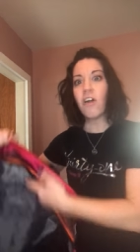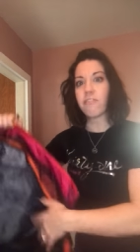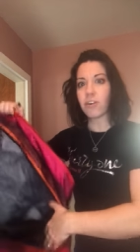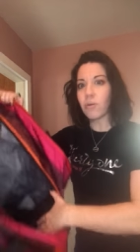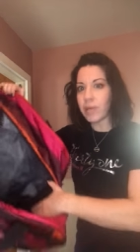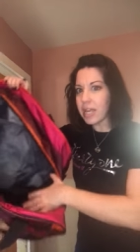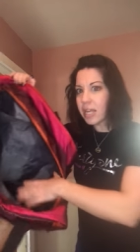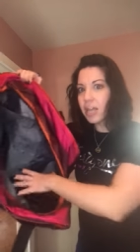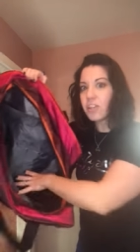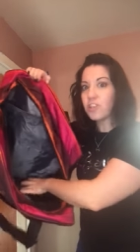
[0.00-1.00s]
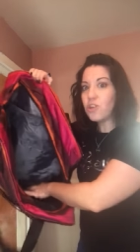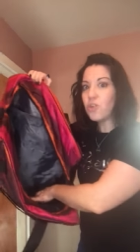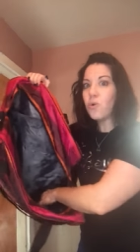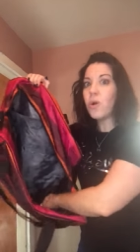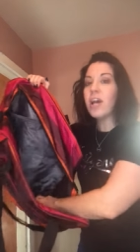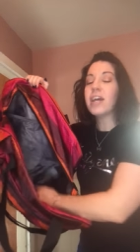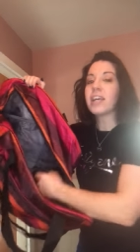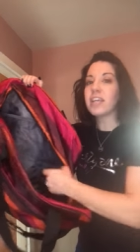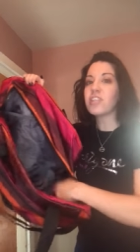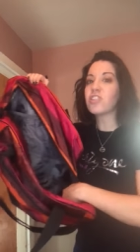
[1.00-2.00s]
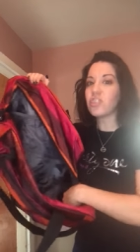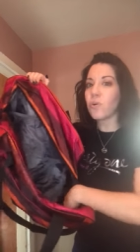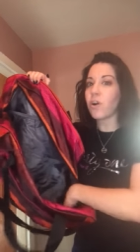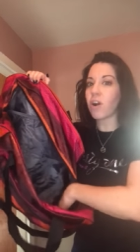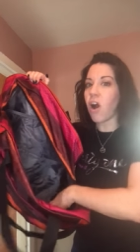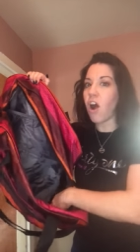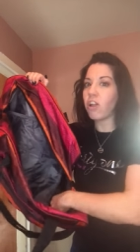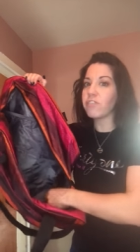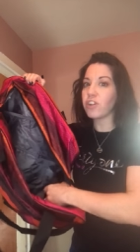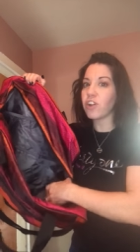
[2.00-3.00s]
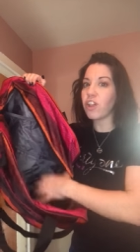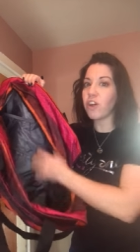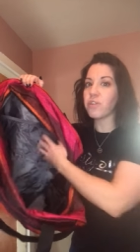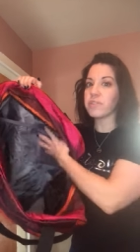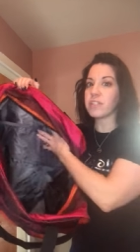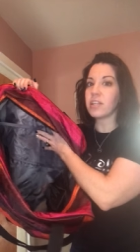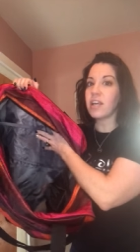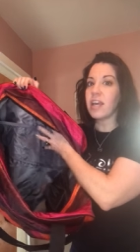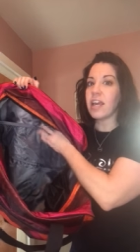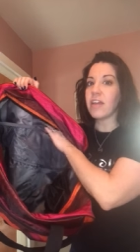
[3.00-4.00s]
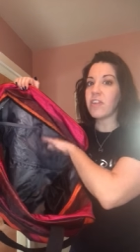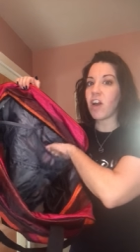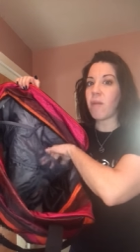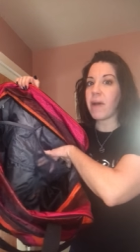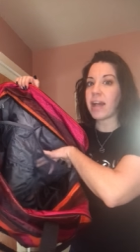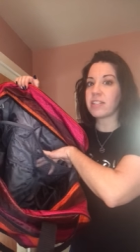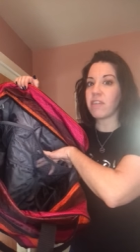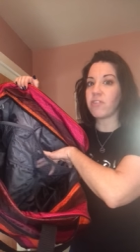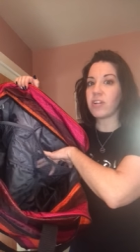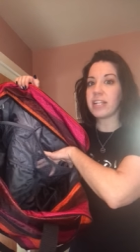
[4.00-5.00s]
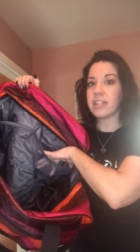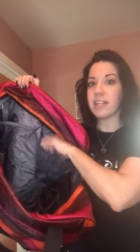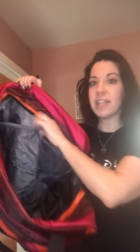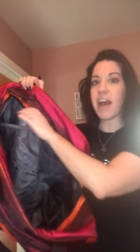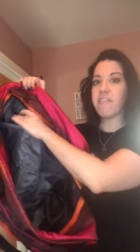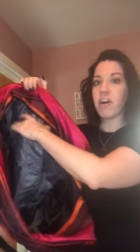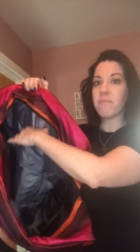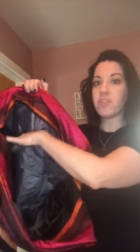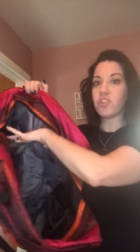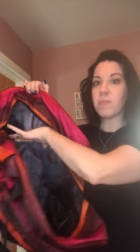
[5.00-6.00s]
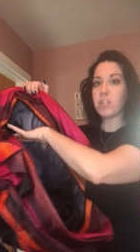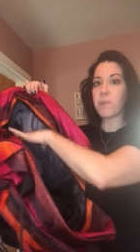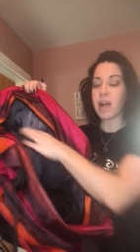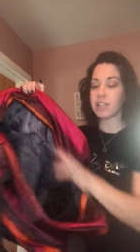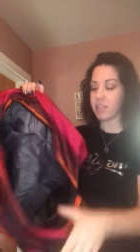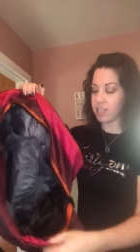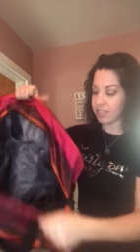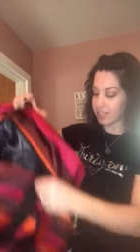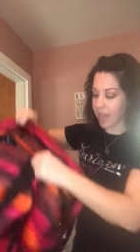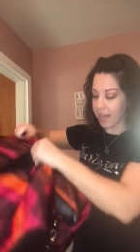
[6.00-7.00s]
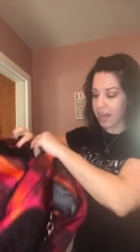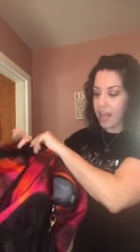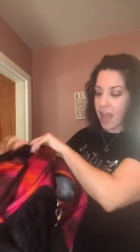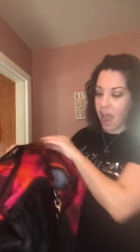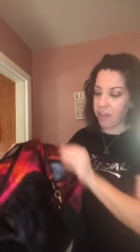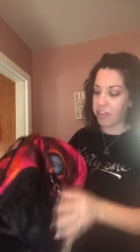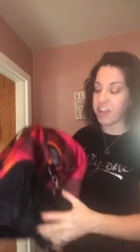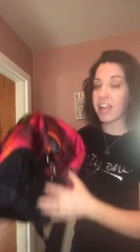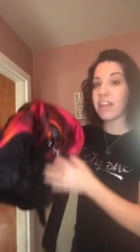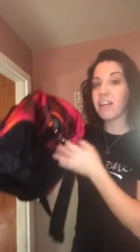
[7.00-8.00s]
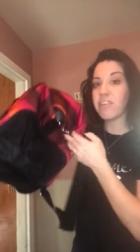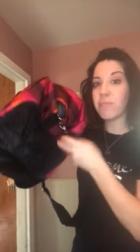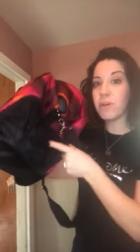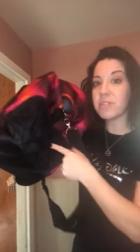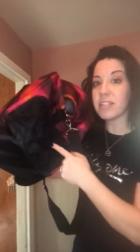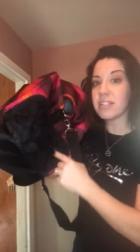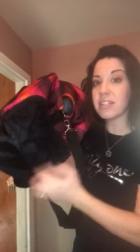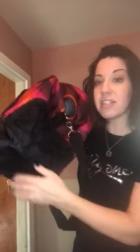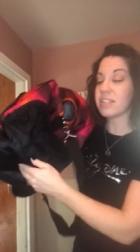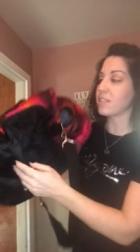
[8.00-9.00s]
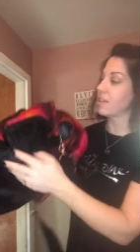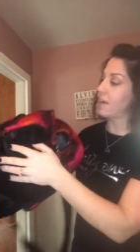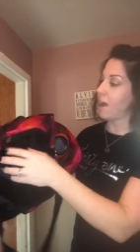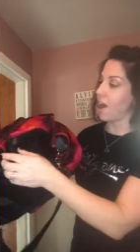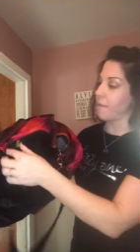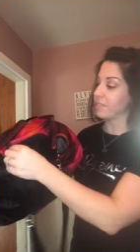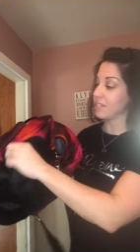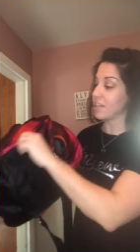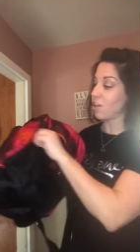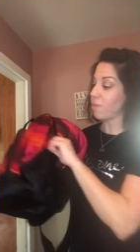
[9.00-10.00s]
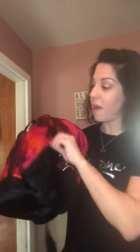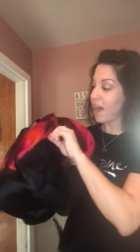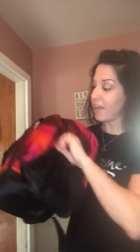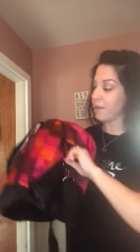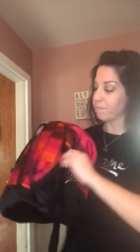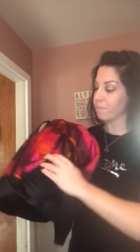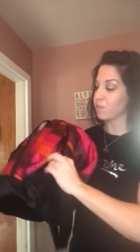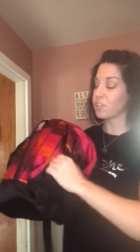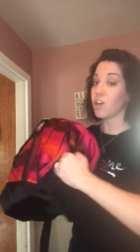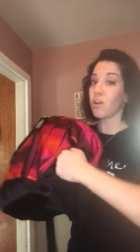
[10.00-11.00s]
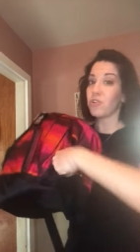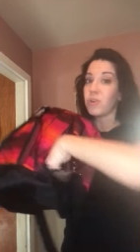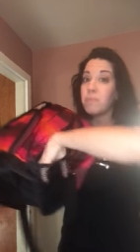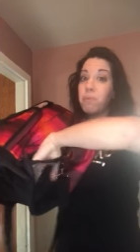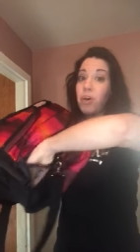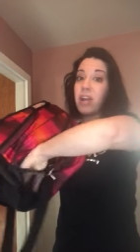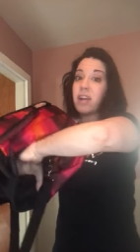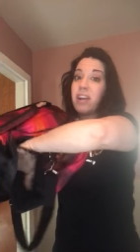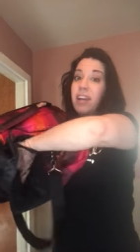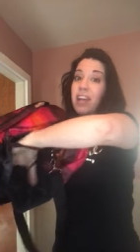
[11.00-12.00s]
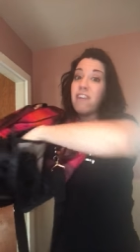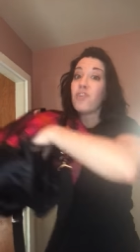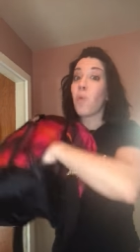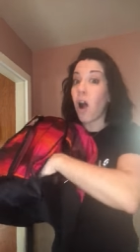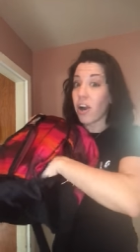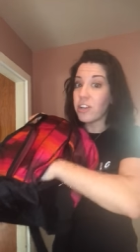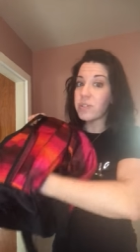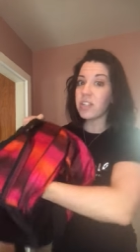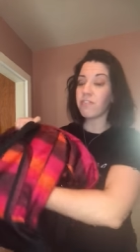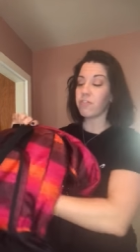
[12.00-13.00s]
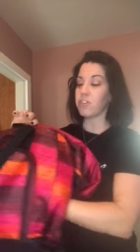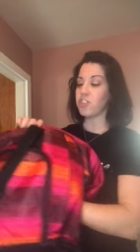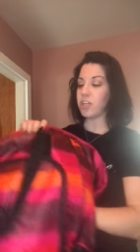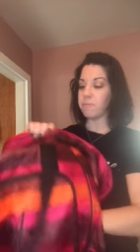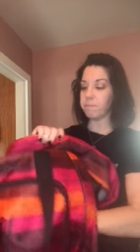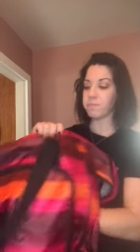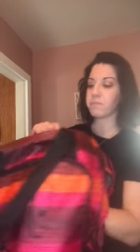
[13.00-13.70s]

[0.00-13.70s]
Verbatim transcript: for a week, you can store all of your clothes in the all-packed duffel. It does have uh, too much pockets on the inside, and the thing I love the most is this um, sneaker pocket. So you can put, if you are using it for the gym,